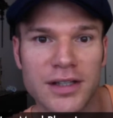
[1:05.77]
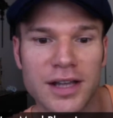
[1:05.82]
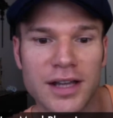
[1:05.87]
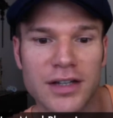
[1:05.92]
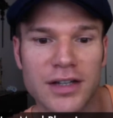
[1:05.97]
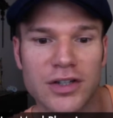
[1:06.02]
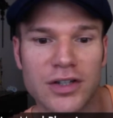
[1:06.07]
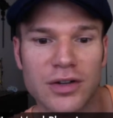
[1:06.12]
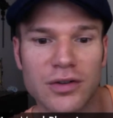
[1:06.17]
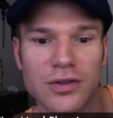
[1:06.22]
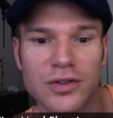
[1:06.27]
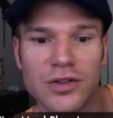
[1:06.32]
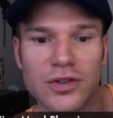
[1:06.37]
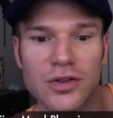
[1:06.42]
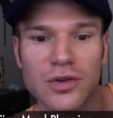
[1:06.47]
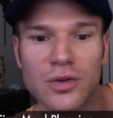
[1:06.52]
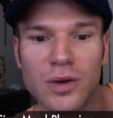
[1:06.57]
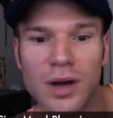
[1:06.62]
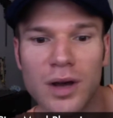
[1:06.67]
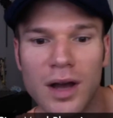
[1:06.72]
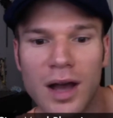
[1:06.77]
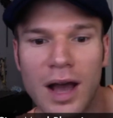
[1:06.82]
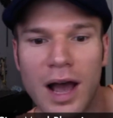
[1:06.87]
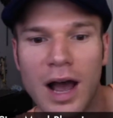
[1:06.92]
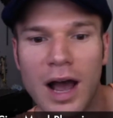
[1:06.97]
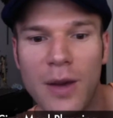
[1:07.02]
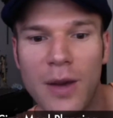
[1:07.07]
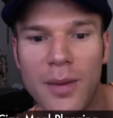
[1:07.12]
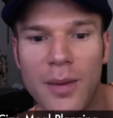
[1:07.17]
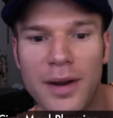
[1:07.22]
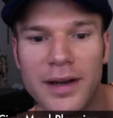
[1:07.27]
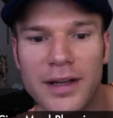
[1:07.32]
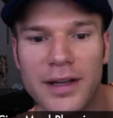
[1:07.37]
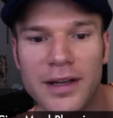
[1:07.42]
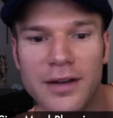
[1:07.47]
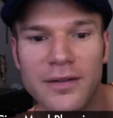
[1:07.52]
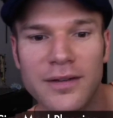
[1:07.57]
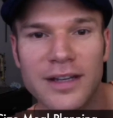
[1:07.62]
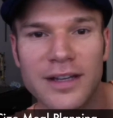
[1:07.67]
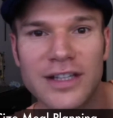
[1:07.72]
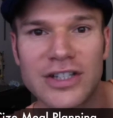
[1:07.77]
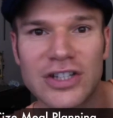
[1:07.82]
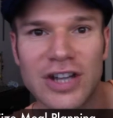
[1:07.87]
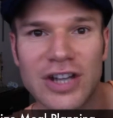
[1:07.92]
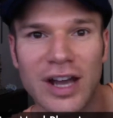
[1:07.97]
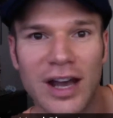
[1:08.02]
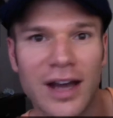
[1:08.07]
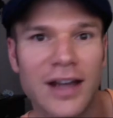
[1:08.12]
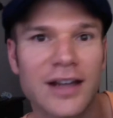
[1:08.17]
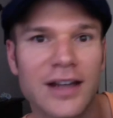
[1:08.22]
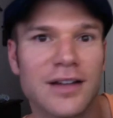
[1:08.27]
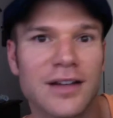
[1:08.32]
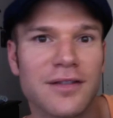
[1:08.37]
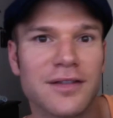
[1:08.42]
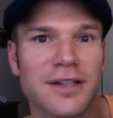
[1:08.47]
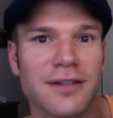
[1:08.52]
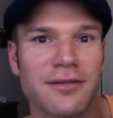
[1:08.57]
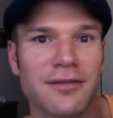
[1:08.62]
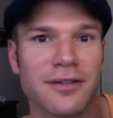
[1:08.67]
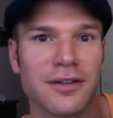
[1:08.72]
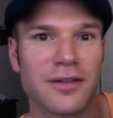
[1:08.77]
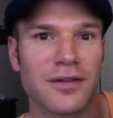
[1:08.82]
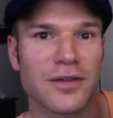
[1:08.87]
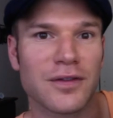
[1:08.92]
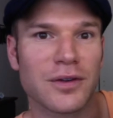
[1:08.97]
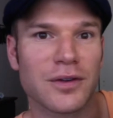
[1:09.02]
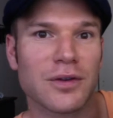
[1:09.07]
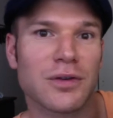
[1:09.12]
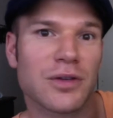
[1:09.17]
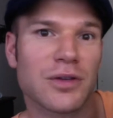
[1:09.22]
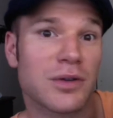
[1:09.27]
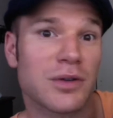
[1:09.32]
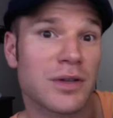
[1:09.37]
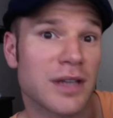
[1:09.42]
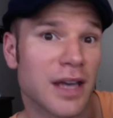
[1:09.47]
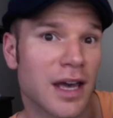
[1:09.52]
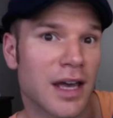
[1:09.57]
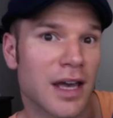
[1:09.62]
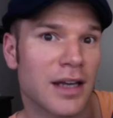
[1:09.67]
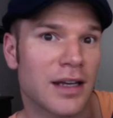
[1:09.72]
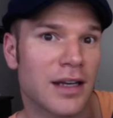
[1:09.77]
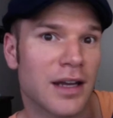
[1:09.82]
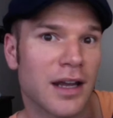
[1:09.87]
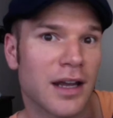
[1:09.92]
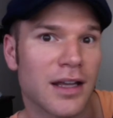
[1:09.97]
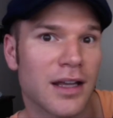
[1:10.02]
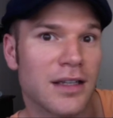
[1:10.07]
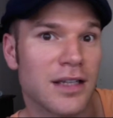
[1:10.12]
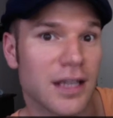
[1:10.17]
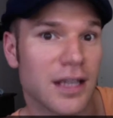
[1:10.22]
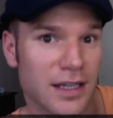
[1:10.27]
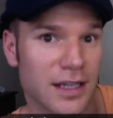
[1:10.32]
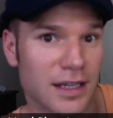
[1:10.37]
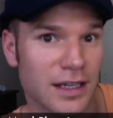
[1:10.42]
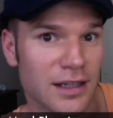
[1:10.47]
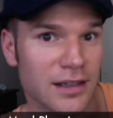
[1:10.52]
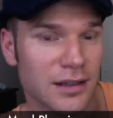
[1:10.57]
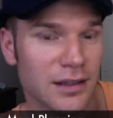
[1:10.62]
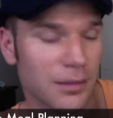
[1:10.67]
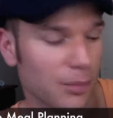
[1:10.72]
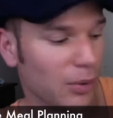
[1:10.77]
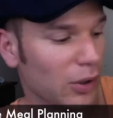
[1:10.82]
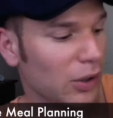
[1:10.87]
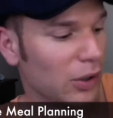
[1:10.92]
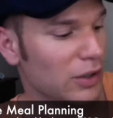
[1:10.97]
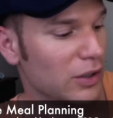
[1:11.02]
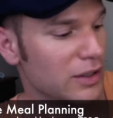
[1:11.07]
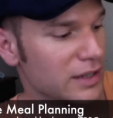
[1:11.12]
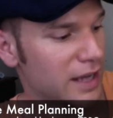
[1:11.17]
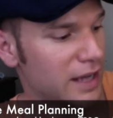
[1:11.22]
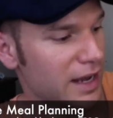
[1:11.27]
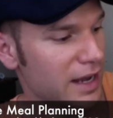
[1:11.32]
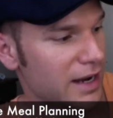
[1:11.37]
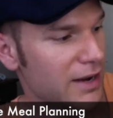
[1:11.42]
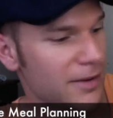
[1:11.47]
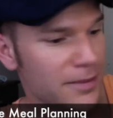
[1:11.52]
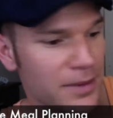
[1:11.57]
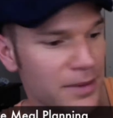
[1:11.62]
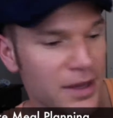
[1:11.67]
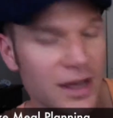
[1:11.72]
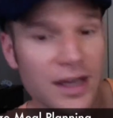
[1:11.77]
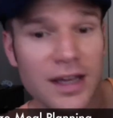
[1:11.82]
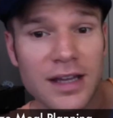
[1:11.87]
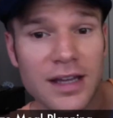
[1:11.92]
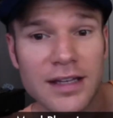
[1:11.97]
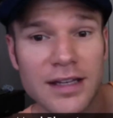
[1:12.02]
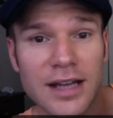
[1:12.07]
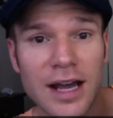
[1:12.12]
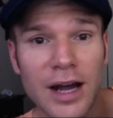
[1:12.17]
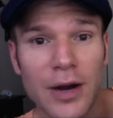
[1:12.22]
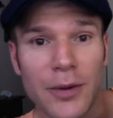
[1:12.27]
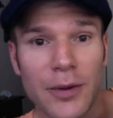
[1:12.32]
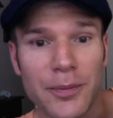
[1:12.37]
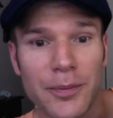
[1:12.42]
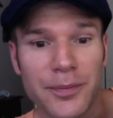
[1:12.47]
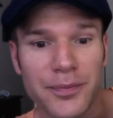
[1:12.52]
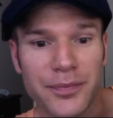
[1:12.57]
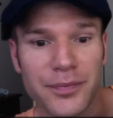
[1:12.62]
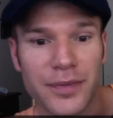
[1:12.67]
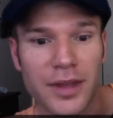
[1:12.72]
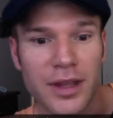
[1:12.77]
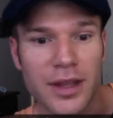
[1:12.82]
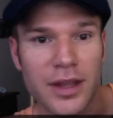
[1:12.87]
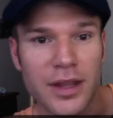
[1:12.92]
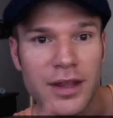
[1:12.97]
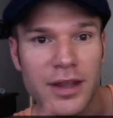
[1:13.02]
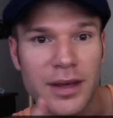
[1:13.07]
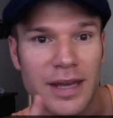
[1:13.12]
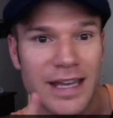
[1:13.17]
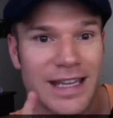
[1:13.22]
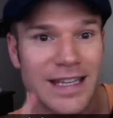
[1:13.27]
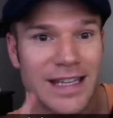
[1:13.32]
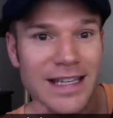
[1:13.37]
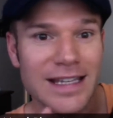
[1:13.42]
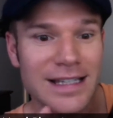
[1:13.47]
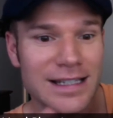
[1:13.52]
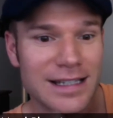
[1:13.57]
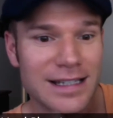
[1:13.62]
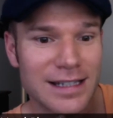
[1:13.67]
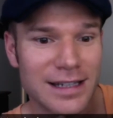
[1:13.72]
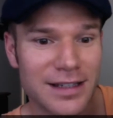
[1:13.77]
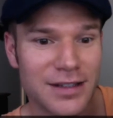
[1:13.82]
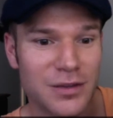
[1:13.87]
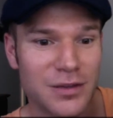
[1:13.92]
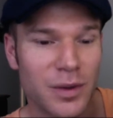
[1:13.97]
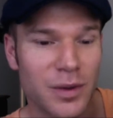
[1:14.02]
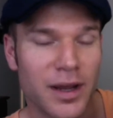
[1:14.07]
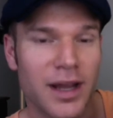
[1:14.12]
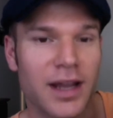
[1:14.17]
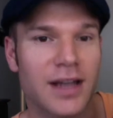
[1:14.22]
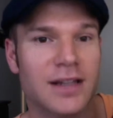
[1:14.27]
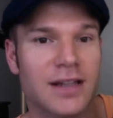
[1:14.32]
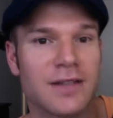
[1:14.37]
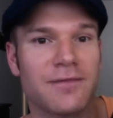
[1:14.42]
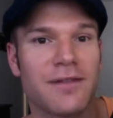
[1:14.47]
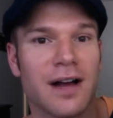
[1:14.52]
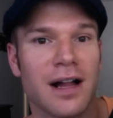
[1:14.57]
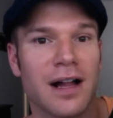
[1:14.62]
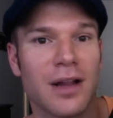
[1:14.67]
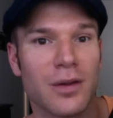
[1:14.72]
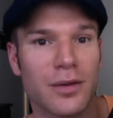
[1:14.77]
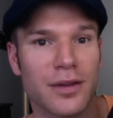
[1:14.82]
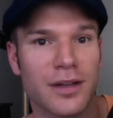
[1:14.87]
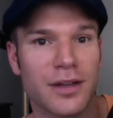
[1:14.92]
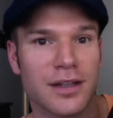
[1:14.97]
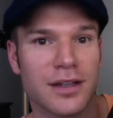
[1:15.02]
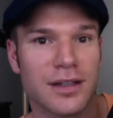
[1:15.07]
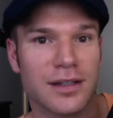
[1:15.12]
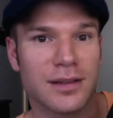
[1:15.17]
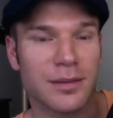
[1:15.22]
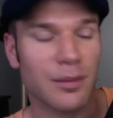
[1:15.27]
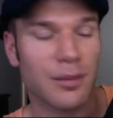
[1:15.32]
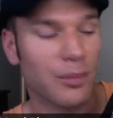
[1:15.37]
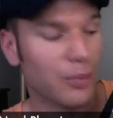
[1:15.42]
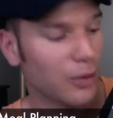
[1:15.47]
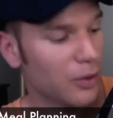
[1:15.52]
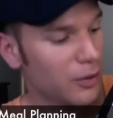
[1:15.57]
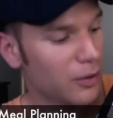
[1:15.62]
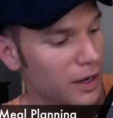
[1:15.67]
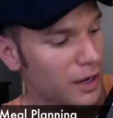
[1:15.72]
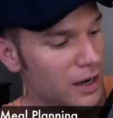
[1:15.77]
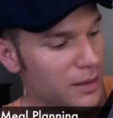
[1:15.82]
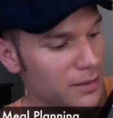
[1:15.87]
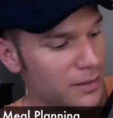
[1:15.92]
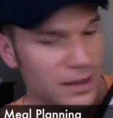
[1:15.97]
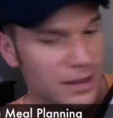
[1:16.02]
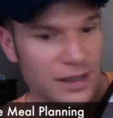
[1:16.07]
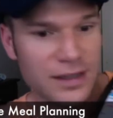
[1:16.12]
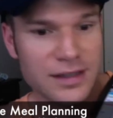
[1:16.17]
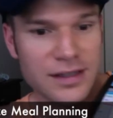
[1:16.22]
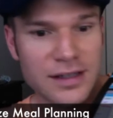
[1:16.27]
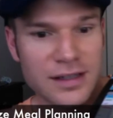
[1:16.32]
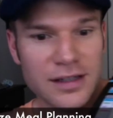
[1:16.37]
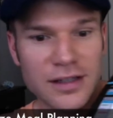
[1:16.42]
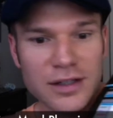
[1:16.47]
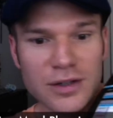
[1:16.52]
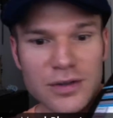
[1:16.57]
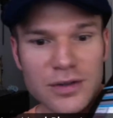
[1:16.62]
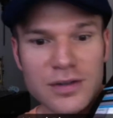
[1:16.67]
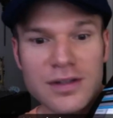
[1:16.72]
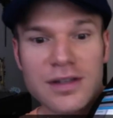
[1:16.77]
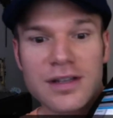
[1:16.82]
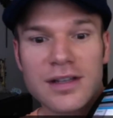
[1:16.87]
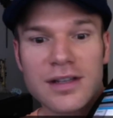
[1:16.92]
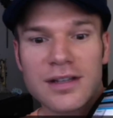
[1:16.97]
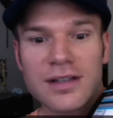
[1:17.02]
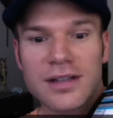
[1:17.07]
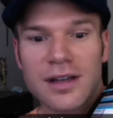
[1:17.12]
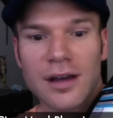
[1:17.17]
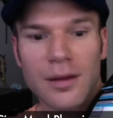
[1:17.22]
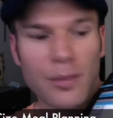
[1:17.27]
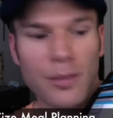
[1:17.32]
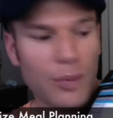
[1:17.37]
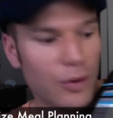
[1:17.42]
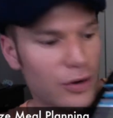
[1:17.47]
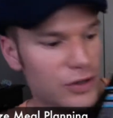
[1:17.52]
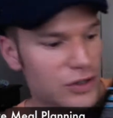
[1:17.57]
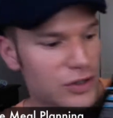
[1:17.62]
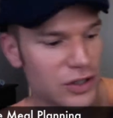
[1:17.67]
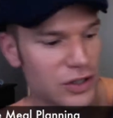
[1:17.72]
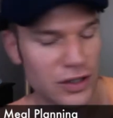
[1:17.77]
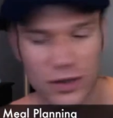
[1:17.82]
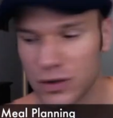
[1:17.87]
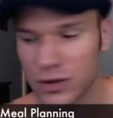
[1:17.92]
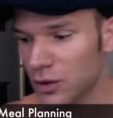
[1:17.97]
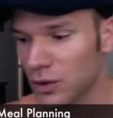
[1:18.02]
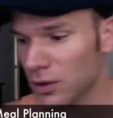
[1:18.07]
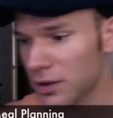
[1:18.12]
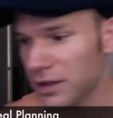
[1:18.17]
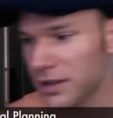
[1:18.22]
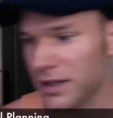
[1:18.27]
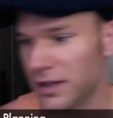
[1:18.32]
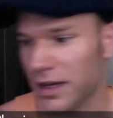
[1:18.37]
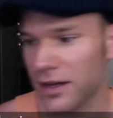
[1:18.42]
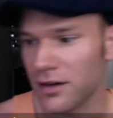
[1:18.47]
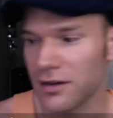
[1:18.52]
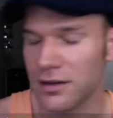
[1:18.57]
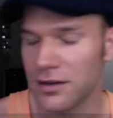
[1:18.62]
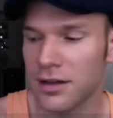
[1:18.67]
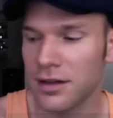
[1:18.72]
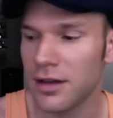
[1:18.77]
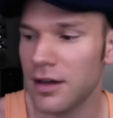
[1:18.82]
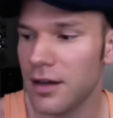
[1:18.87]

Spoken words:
That shows you how many of each kind of different food you get to eat per day. Now, the easiest way to follow this program is to use these portion control containers.